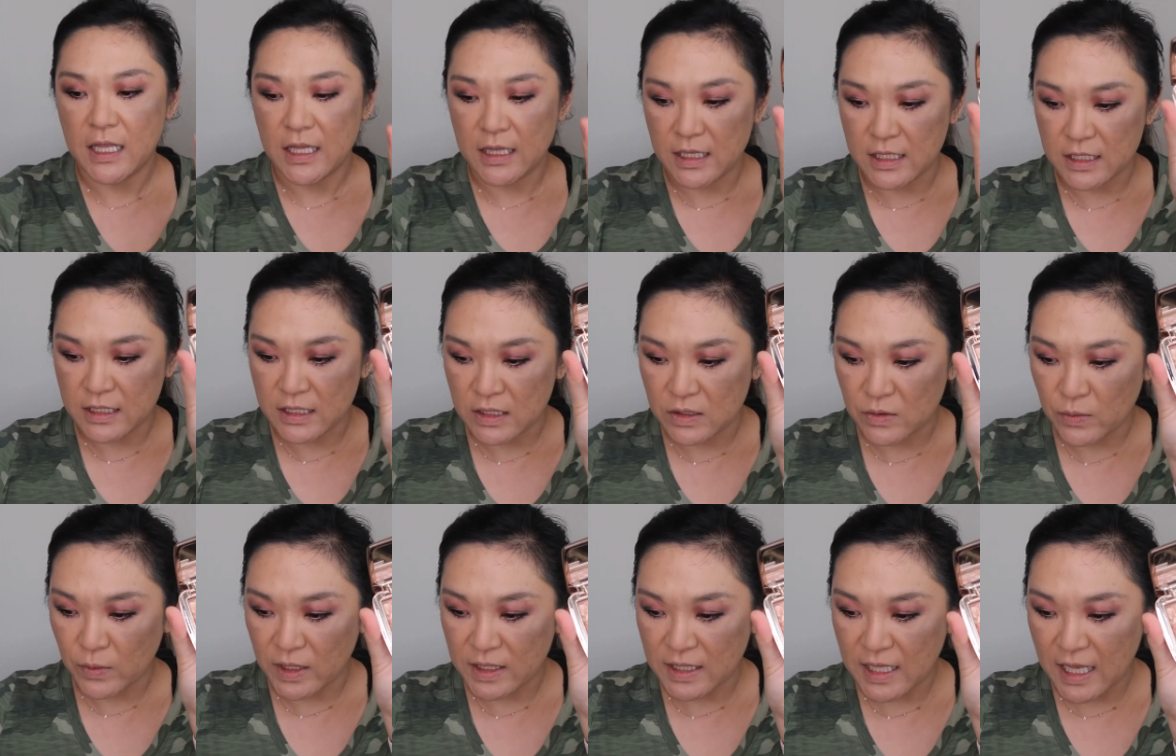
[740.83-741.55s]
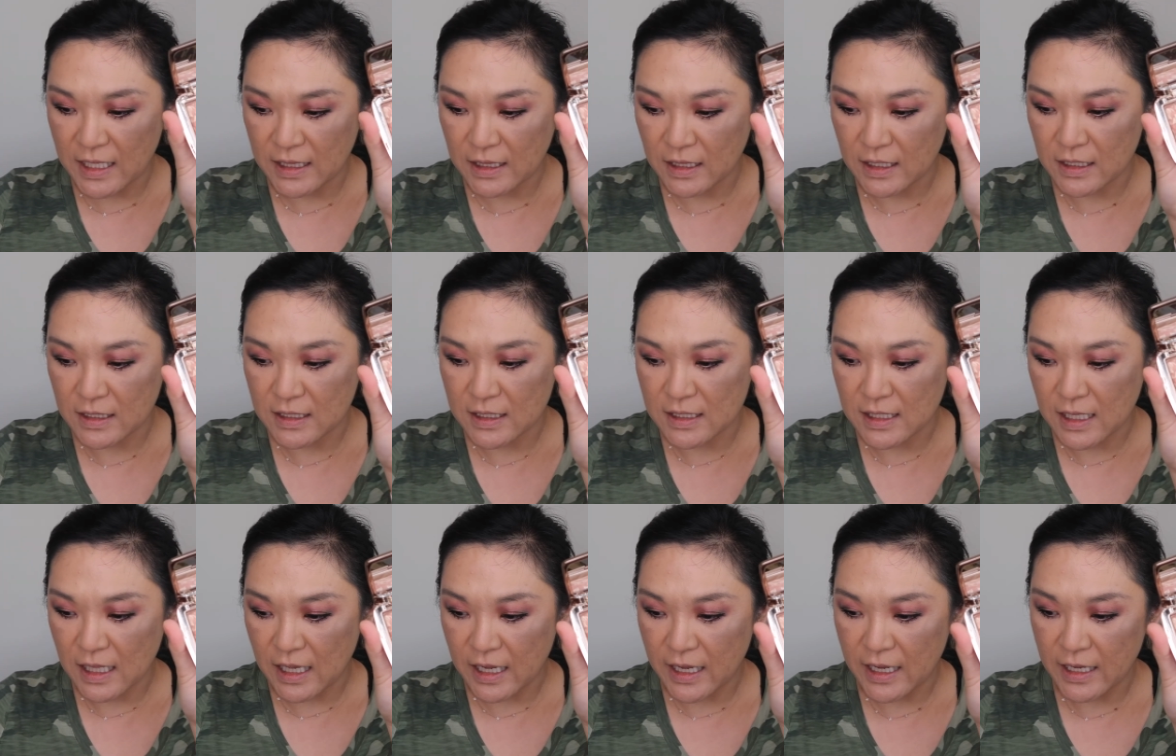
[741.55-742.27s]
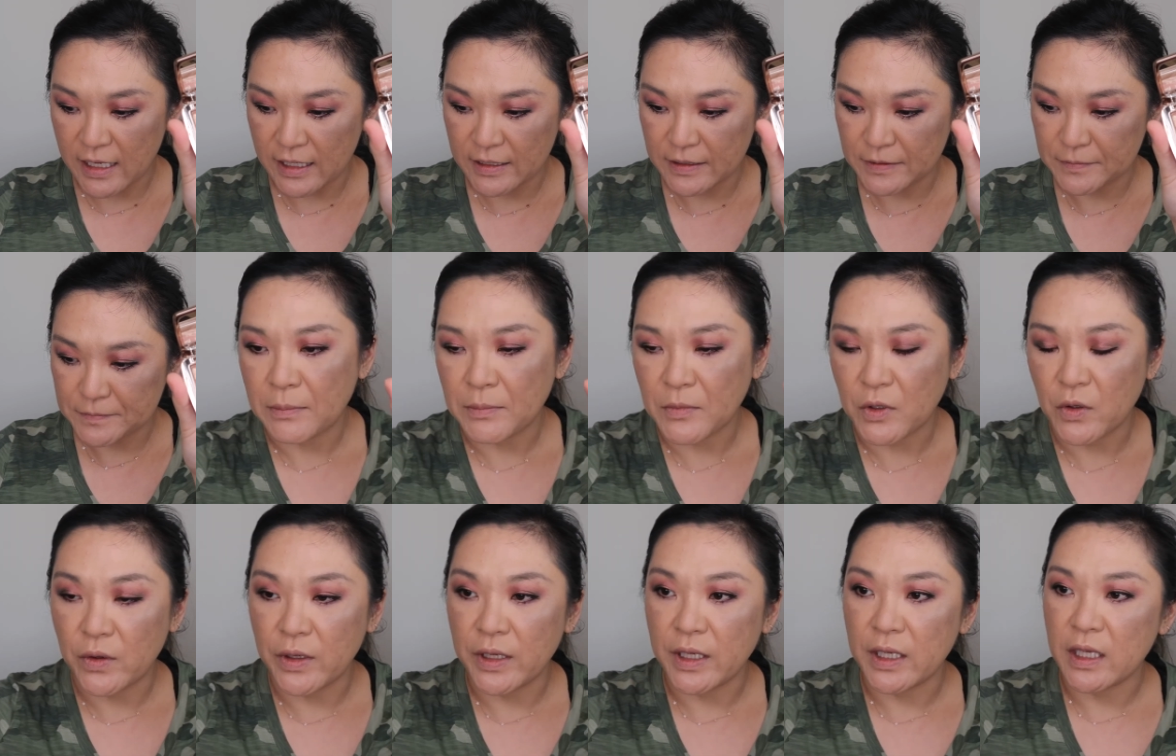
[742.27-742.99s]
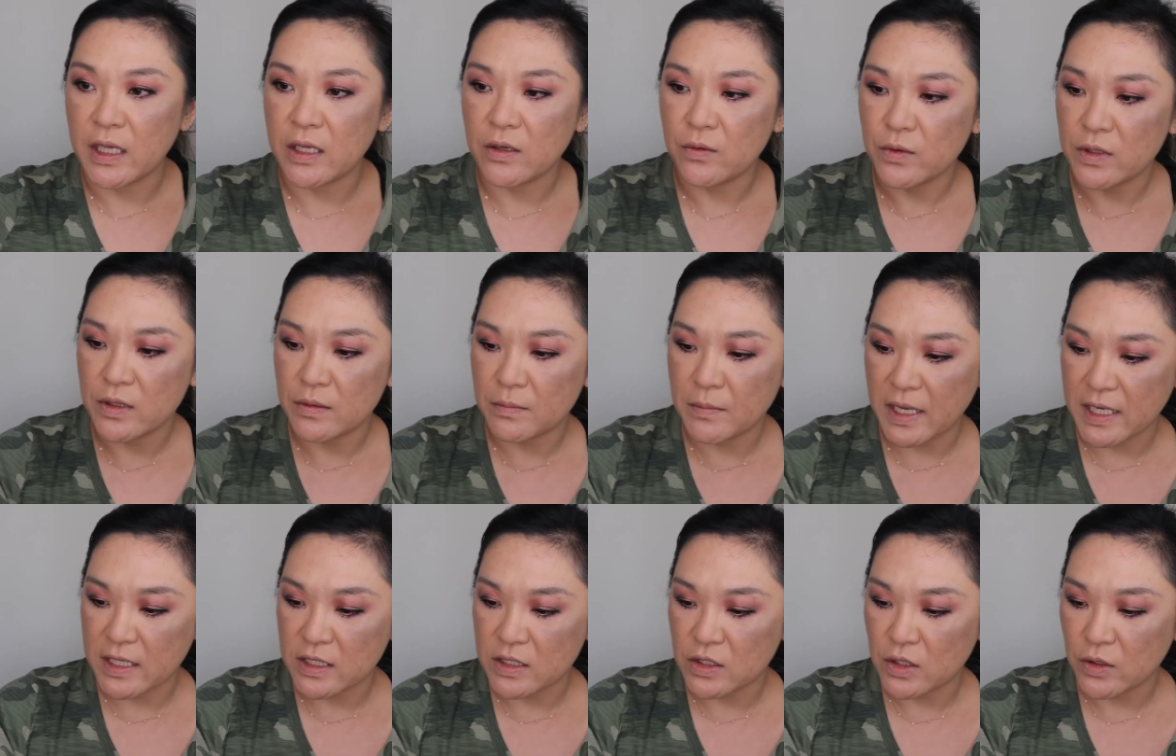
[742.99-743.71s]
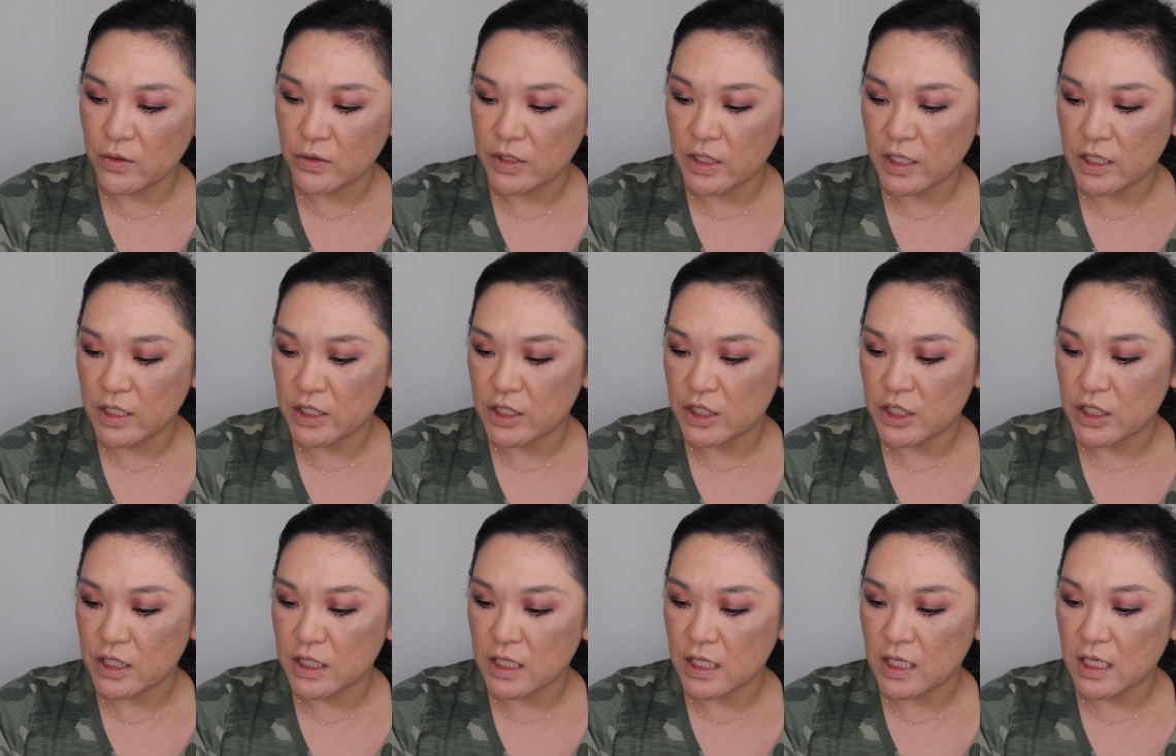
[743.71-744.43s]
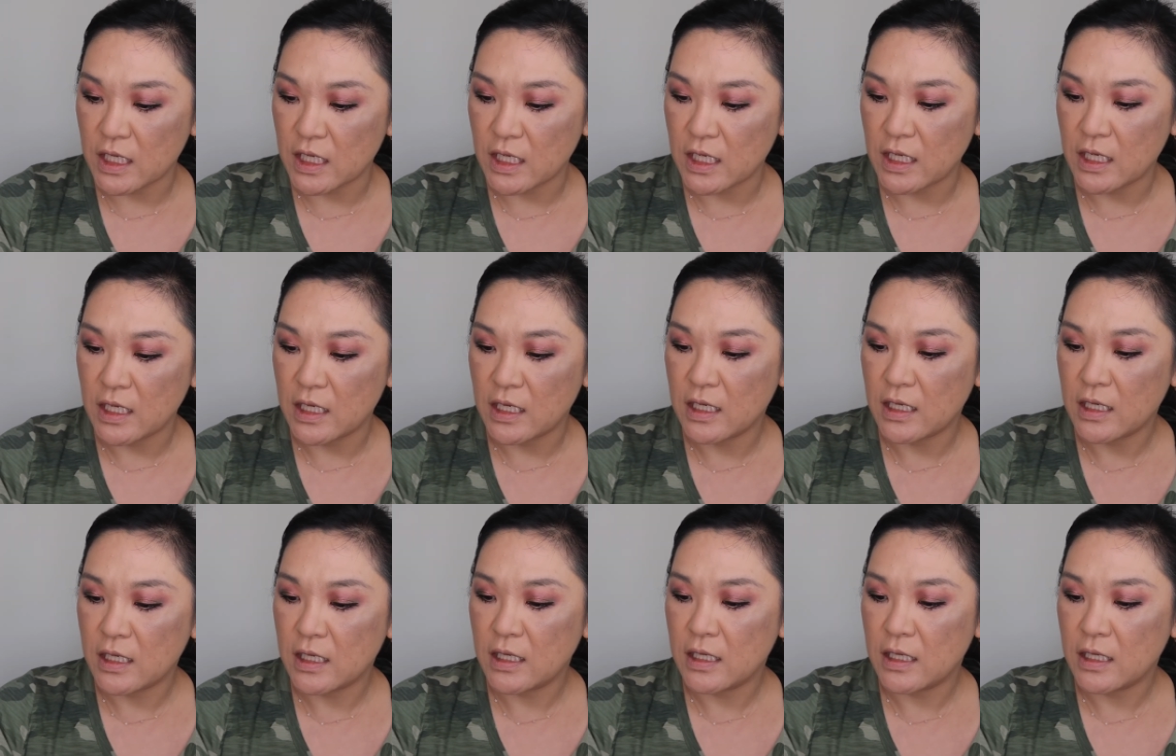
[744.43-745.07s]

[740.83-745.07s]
This is what that looks like. I'm going in with my Sonia G